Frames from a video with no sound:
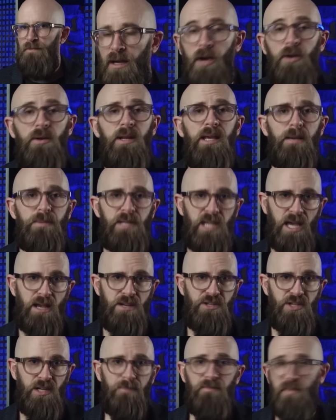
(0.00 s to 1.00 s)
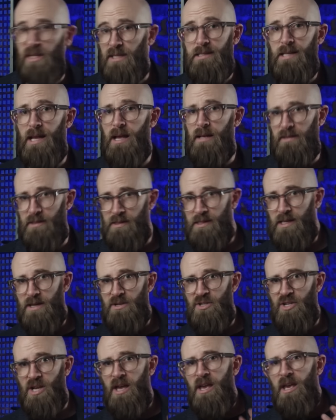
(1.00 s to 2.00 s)
Only Abkhazia and South
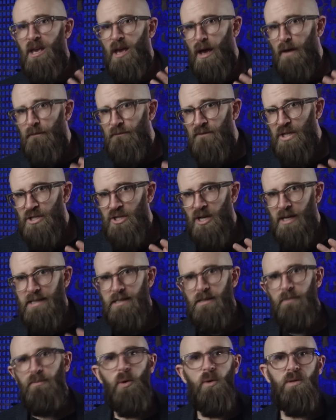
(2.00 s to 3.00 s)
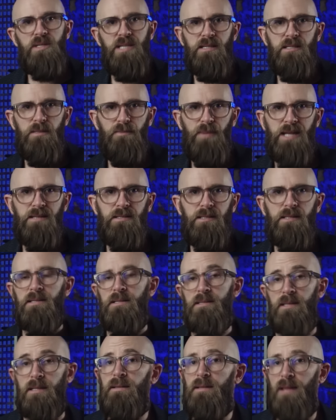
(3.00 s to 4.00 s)
Ossetia officially support
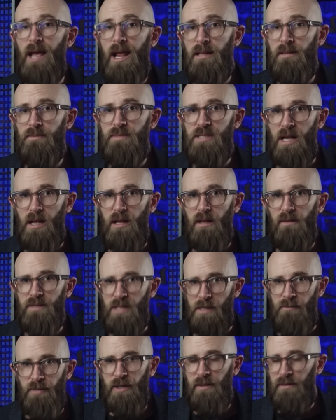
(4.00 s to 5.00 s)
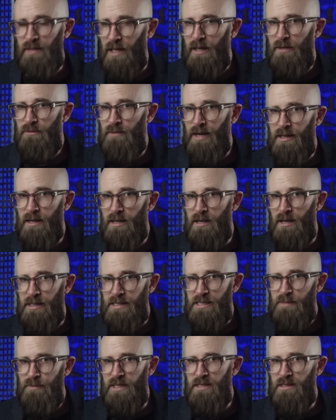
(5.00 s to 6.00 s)
independence, and they themselves are both
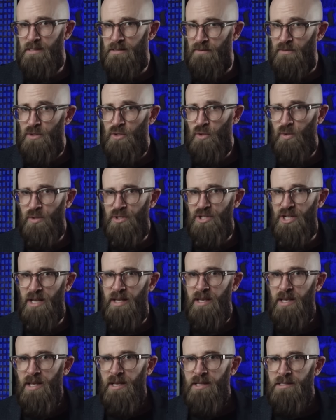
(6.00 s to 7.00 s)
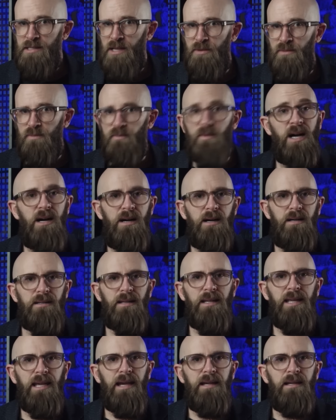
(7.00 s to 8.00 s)
unrecognized splinters of Georgia, so
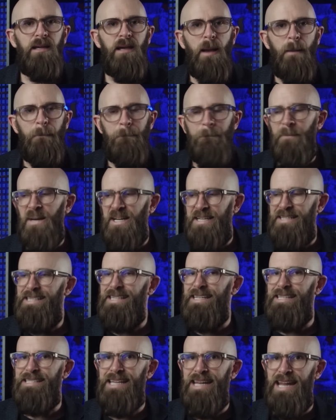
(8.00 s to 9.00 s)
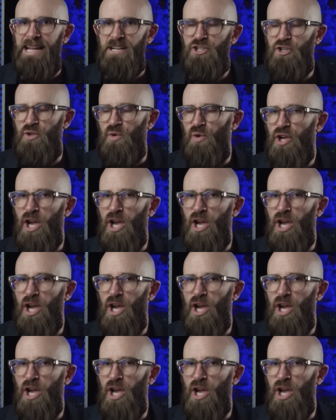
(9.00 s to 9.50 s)
hardly a mighty international